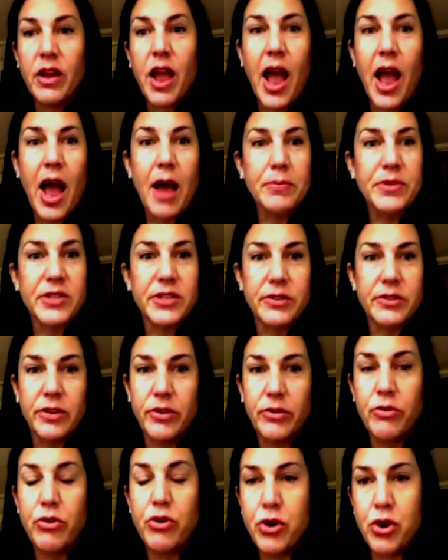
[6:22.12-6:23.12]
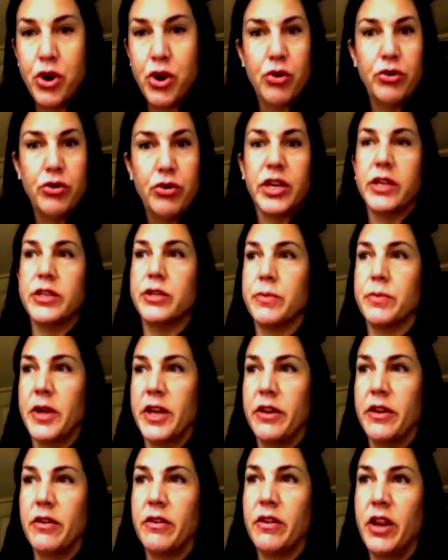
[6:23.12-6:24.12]
Absolute no
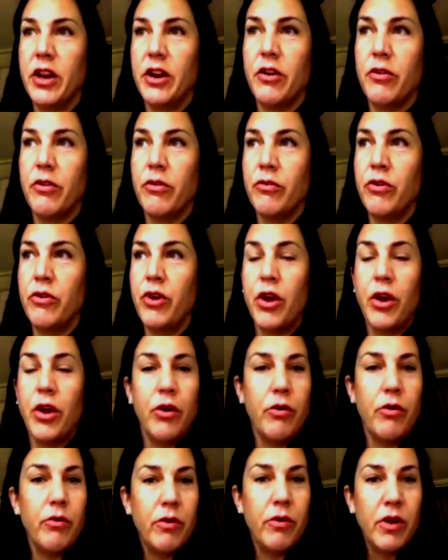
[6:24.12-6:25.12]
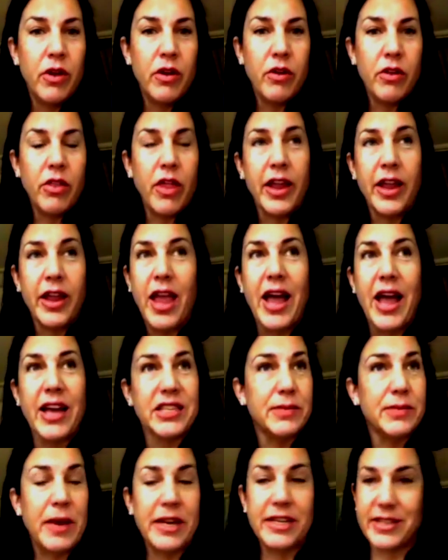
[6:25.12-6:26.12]
judgment, you know, no like
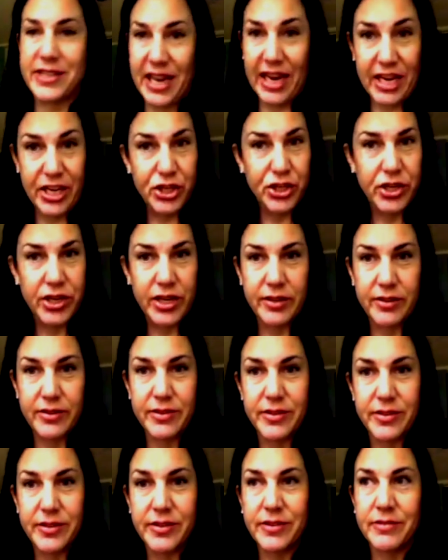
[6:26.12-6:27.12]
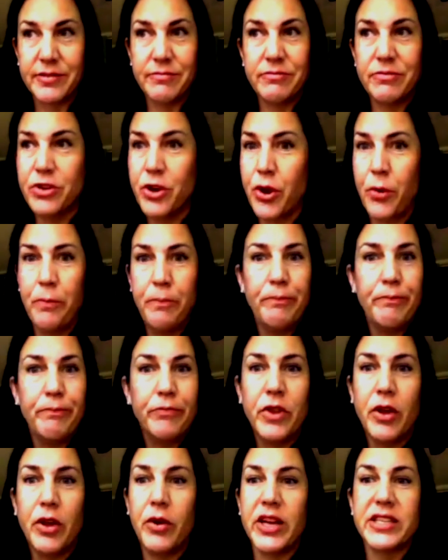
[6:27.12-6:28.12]
expectations, no
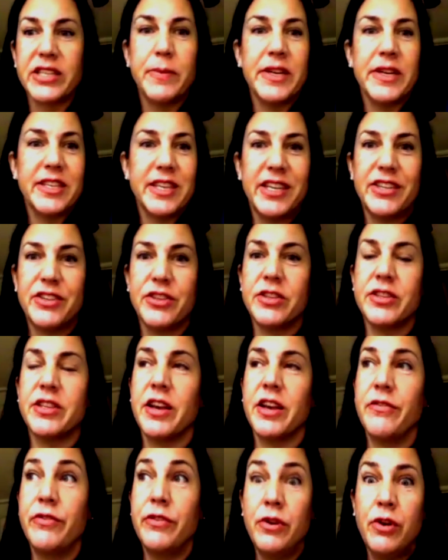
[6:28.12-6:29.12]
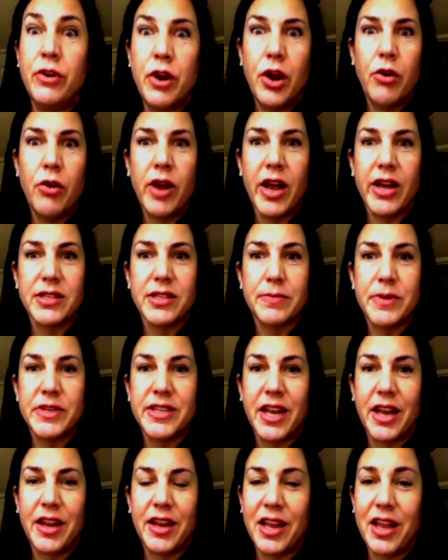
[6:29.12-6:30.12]
expectations. I have no
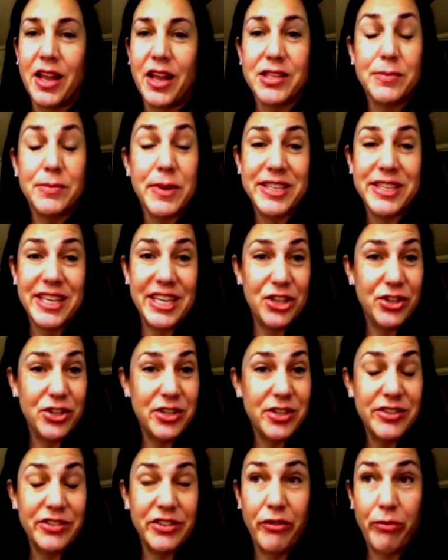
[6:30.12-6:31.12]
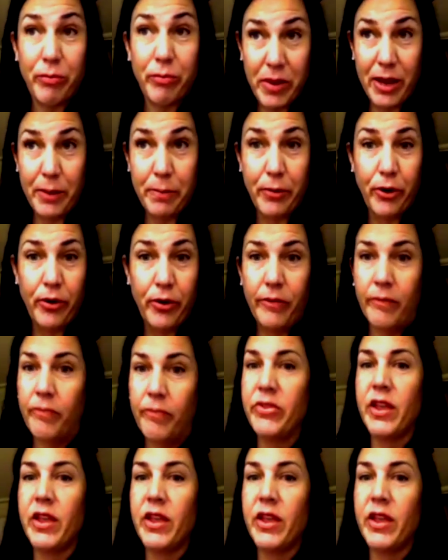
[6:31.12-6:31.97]
expectations of people.